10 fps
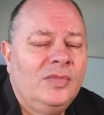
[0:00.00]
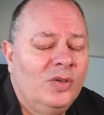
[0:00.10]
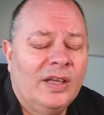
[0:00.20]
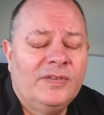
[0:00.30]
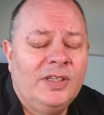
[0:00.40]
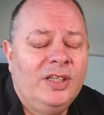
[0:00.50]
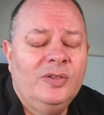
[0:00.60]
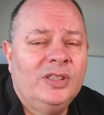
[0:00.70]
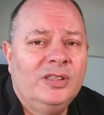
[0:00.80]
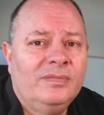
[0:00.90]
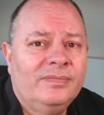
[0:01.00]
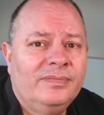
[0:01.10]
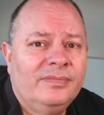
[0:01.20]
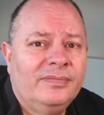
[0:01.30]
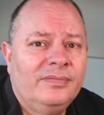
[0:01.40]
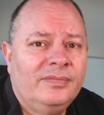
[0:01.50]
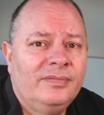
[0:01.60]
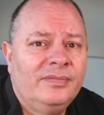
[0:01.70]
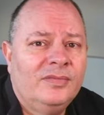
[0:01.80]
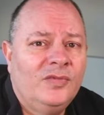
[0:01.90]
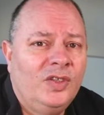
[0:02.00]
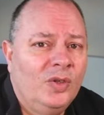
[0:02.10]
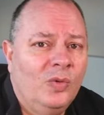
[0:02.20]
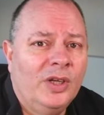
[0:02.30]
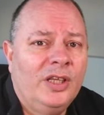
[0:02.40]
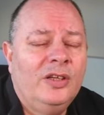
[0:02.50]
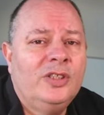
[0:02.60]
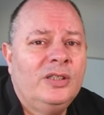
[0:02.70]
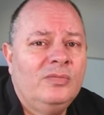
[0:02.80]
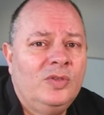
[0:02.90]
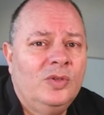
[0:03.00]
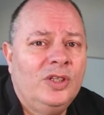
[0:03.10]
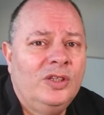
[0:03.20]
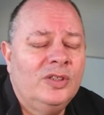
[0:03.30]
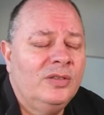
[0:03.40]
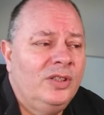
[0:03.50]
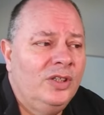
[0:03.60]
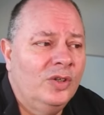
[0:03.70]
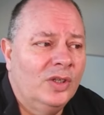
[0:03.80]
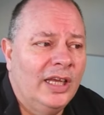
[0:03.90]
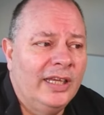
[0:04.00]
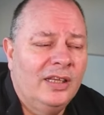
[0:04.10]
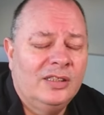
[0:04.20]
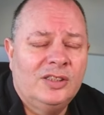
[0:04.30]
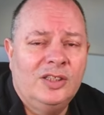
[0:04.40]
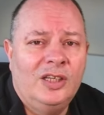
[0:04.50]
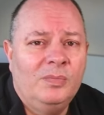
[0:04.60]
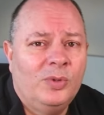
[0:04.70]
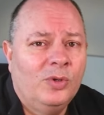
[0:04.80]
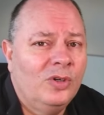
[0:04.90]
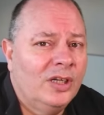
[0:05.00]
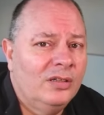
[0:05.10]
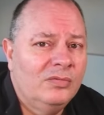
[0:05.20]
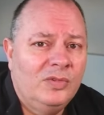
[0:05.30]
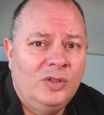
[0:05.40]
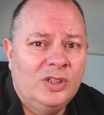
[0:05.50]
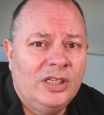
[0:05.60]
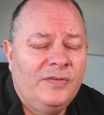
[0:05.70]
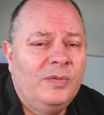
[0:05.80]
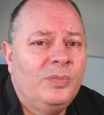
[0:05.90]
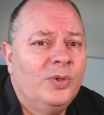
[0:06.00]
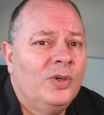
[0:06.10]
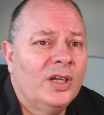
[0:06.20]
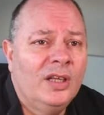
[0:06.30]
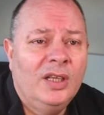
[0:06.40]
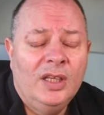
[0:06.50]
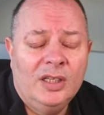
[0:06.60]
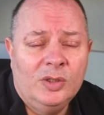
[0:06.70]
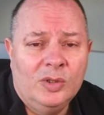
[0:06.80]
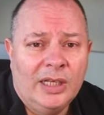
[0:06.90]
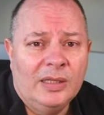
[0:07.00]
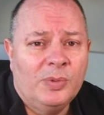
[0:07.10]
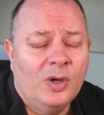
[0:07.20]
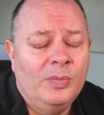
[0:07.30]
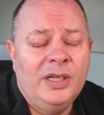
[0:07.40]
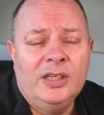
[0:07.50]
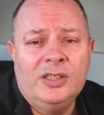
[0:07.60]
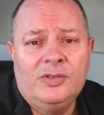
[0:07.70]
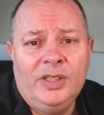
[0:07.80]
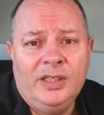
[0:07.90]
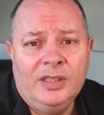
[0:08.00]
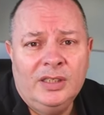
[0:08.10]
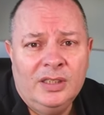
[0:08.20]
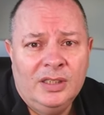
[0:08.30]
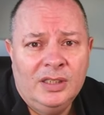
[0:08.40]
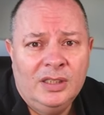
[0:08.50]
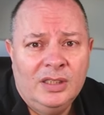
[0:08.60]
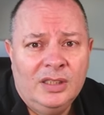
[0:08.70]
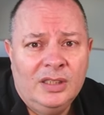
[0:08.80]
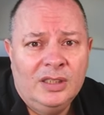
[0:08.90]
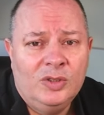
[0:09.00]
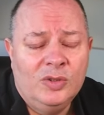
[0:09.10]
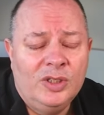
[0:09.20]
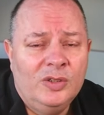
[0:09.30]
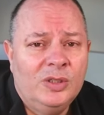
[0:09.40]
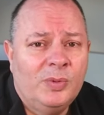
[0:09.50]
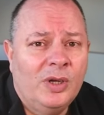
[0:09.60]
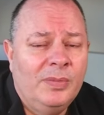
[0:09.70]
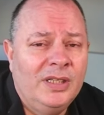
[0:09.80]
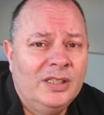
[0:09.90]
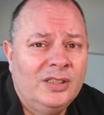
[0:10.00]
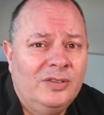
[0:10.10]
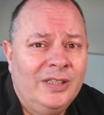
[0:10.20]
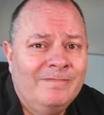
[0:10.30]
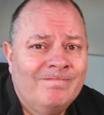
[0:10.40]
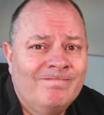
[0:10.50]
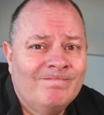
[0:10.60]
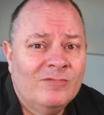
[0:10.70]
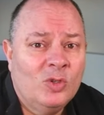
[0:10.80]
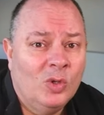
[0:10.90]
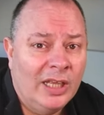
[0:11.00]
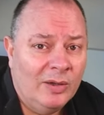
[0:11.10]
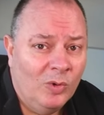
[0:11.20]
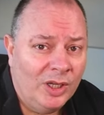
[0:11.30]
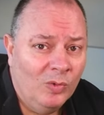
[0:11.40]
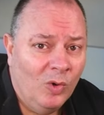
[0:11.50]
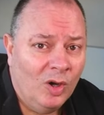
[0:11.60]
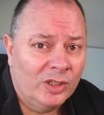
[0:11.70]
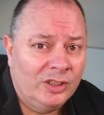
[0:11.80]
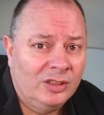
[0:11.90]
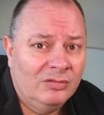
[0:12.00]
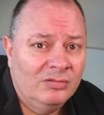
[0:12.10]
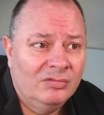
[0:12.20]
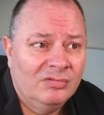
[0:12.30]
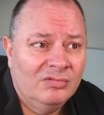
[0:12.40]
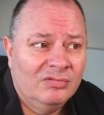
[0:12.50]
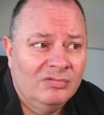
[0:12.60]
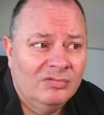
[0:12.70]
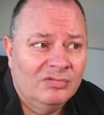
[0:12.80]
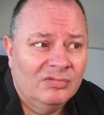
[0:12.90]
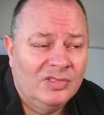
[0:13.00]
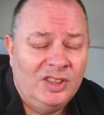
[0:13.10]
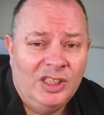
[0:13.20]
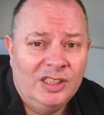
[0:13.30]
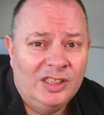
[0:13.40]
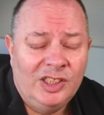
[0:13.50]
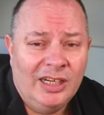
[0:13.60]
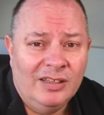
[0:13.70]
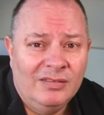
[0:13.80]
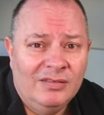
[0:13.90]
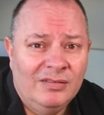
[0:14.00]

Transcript: You don't have to use it. If you don't want to use it, don't use it. You don't like certain broker, use a different broker. Don't like the prop industry, don't use the prop industry. Don't like what you watch, change the channel